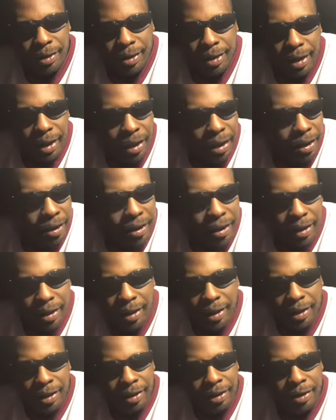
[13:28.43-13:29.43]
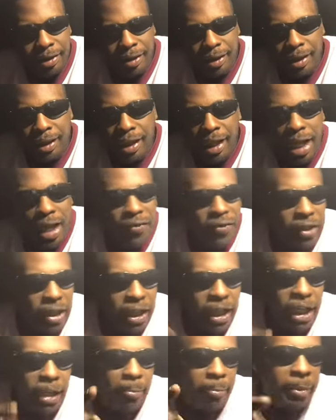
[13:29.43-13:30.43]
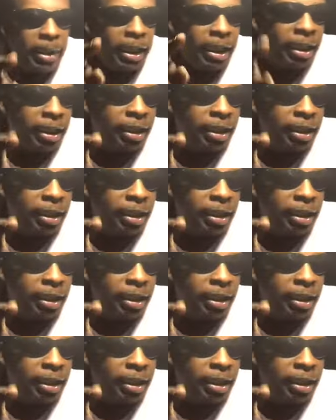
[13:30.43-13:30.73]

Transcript: Sean Dion. I forgot, man,